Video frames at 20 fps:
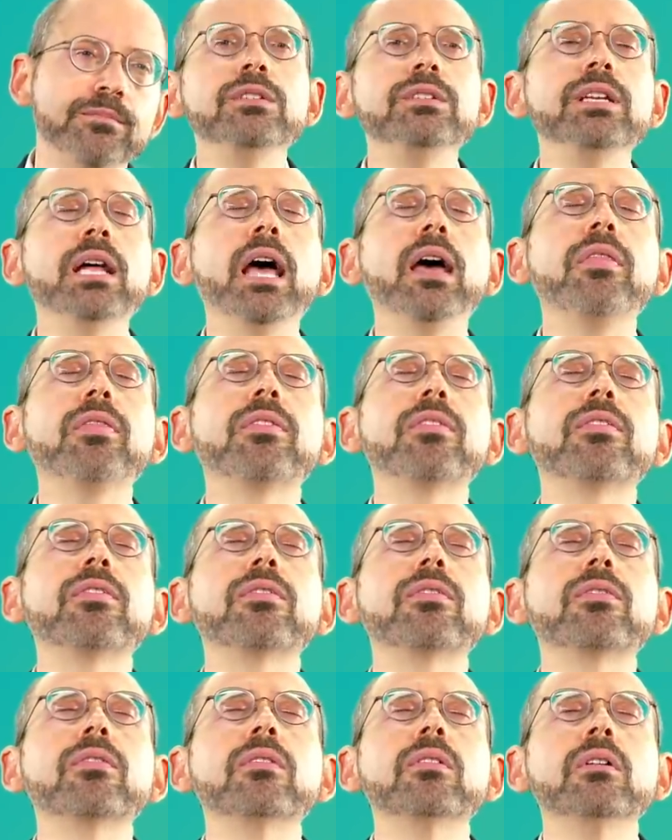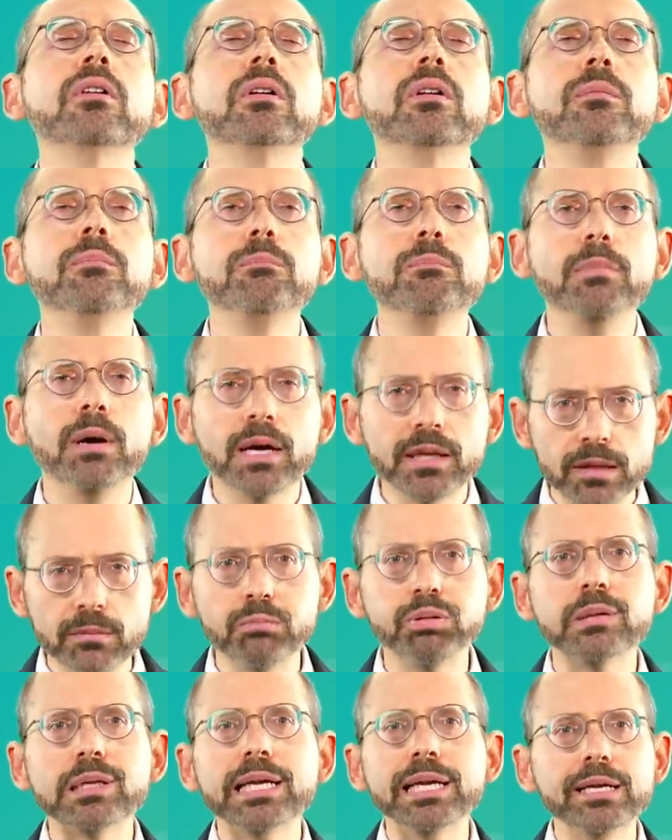Deaths by the
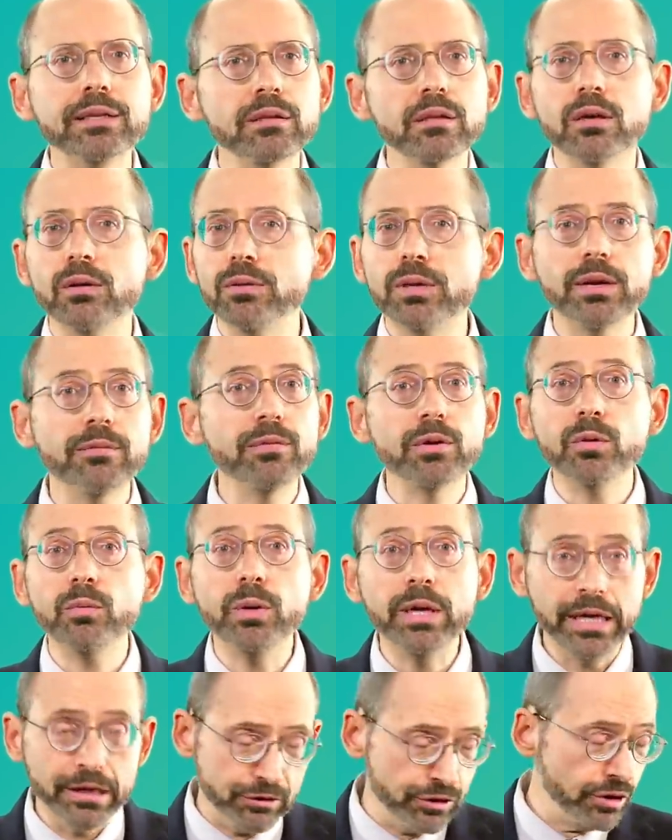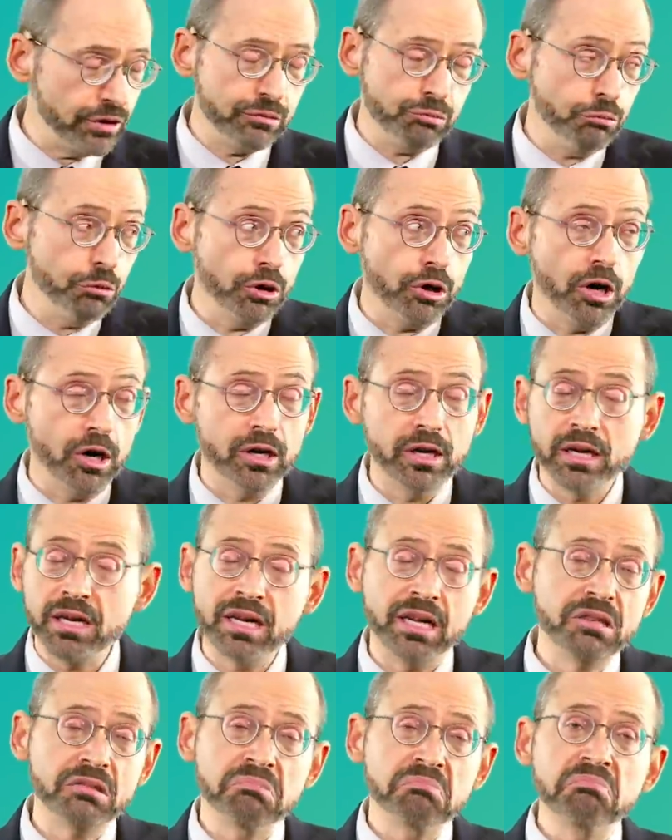plane load every week, just
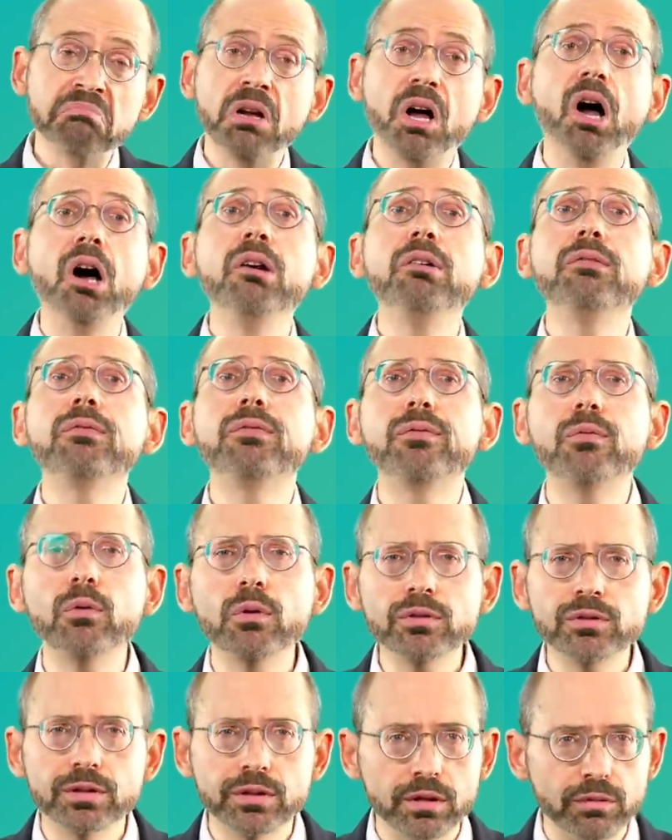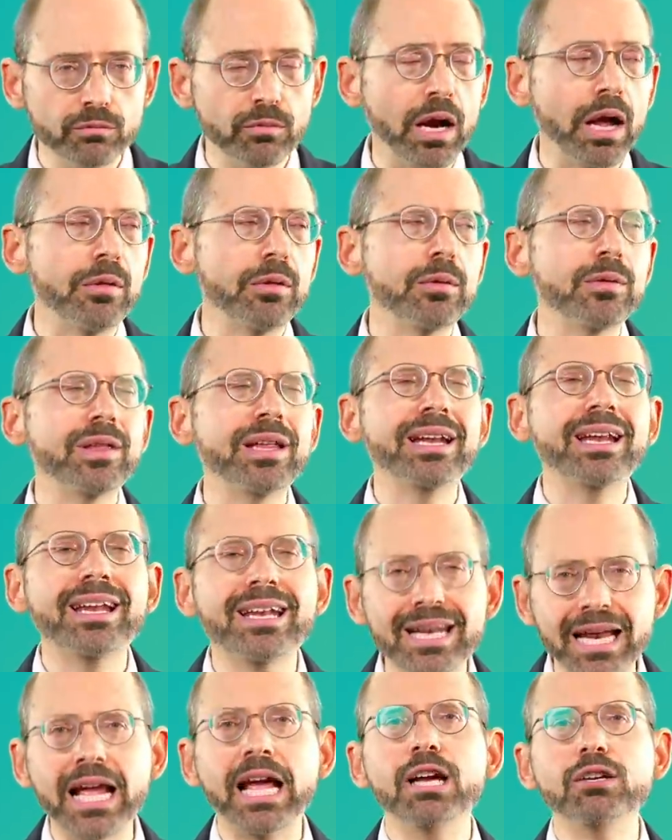regarded as unfortunate rather than a
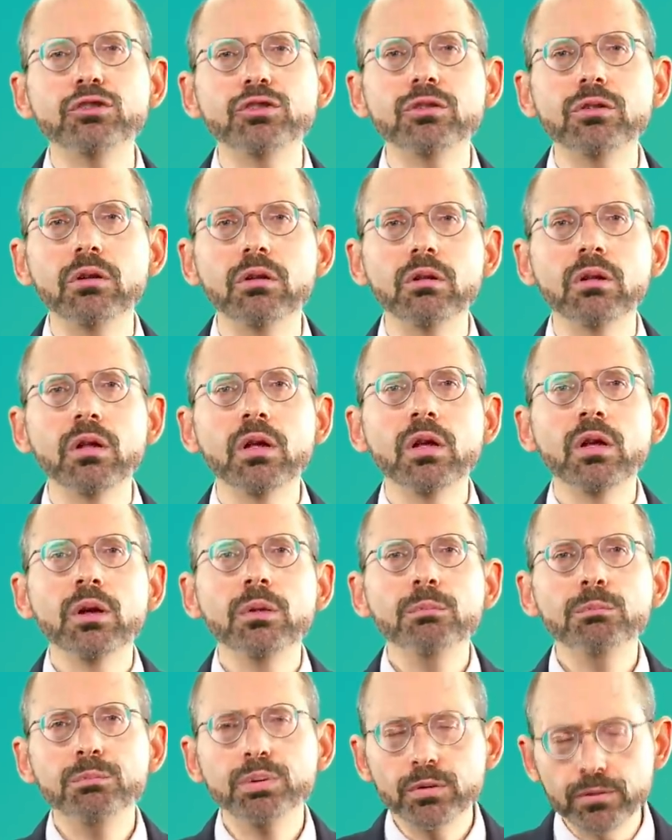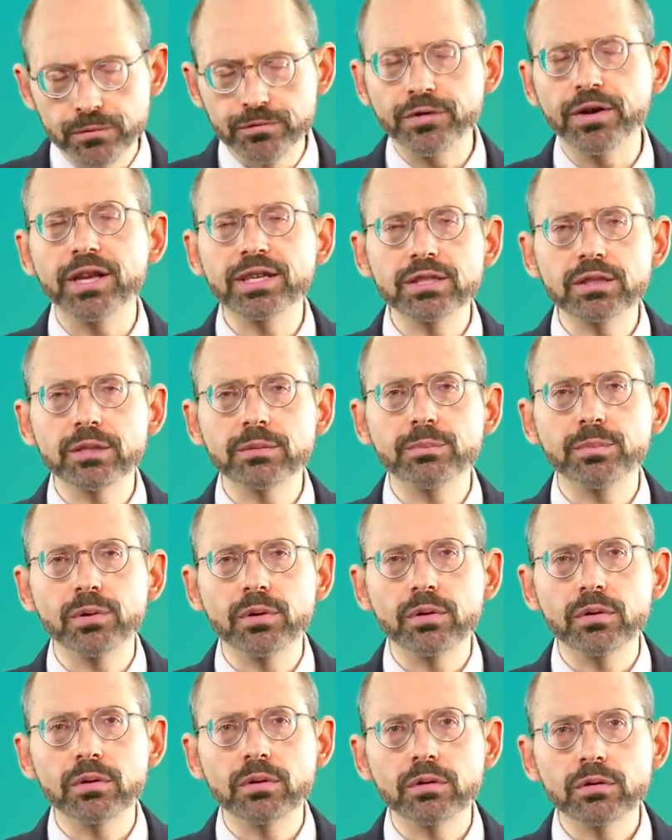national
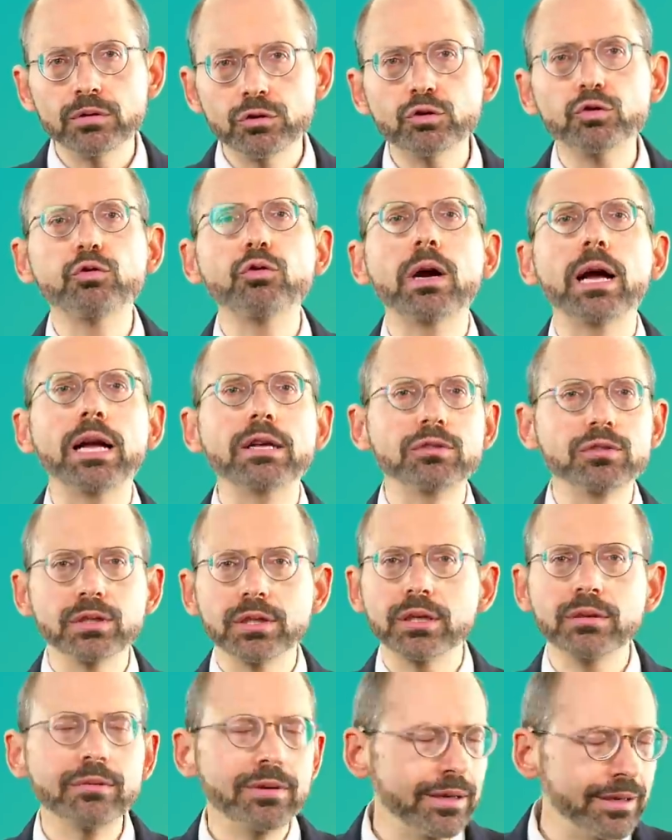preventable tragedy."